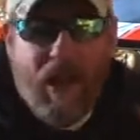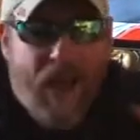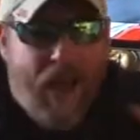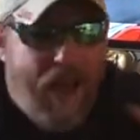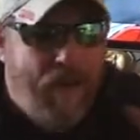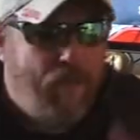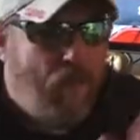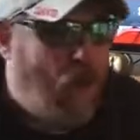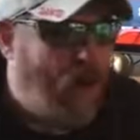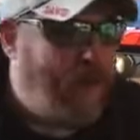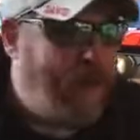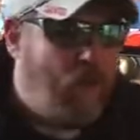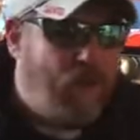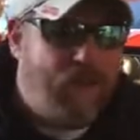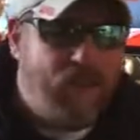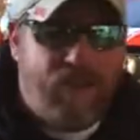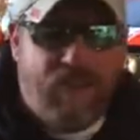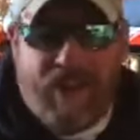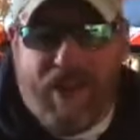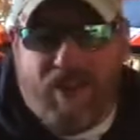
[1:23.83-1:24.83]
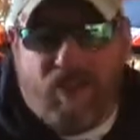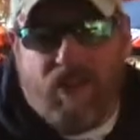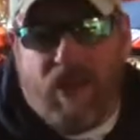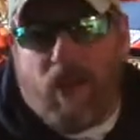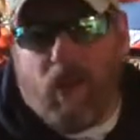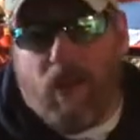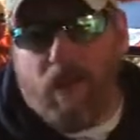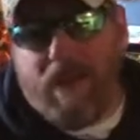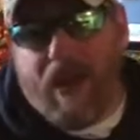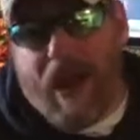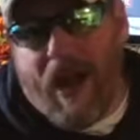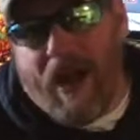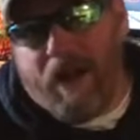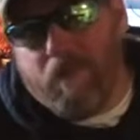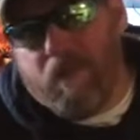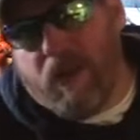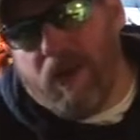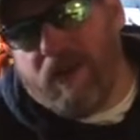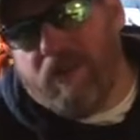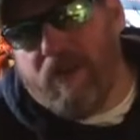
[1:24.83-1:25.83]
I have no idea what station that would have been on,
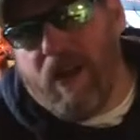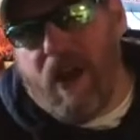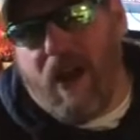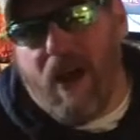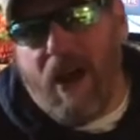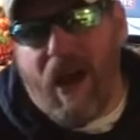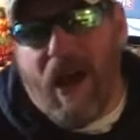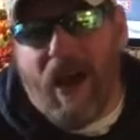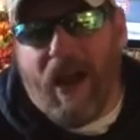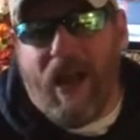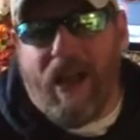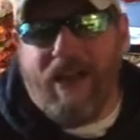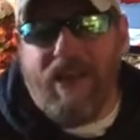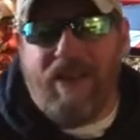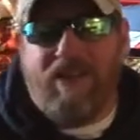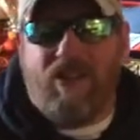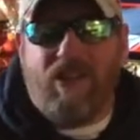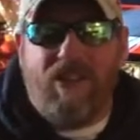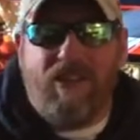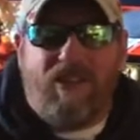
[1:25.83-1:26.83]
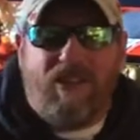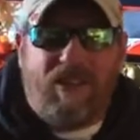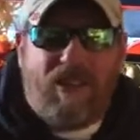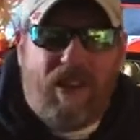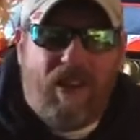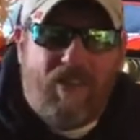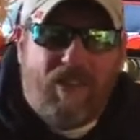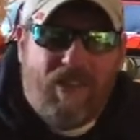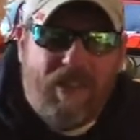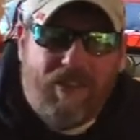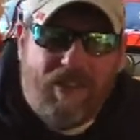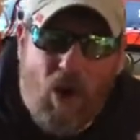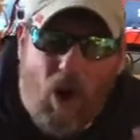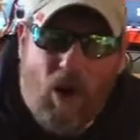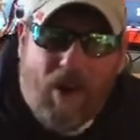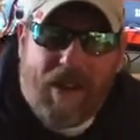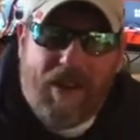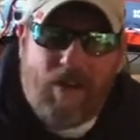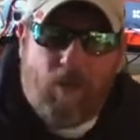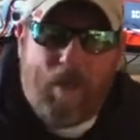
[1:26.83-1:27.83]
but this
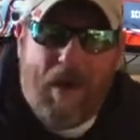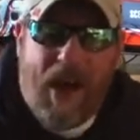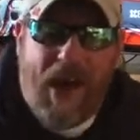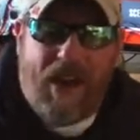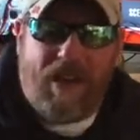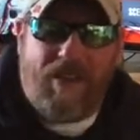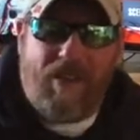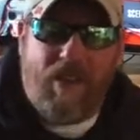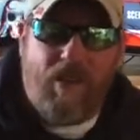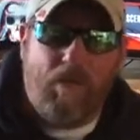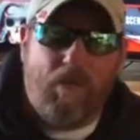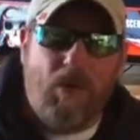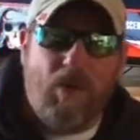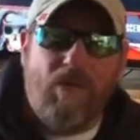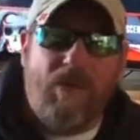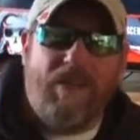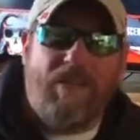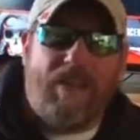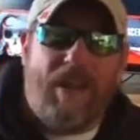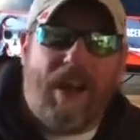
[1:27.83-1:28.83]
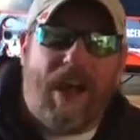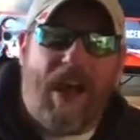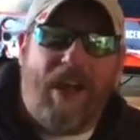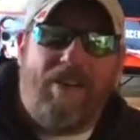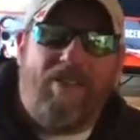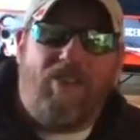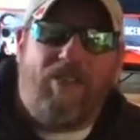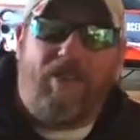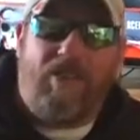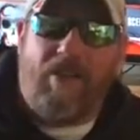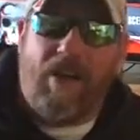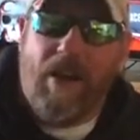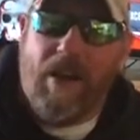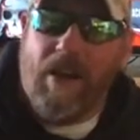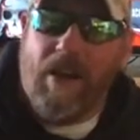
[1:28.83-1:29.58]
harkens back to the movies that I just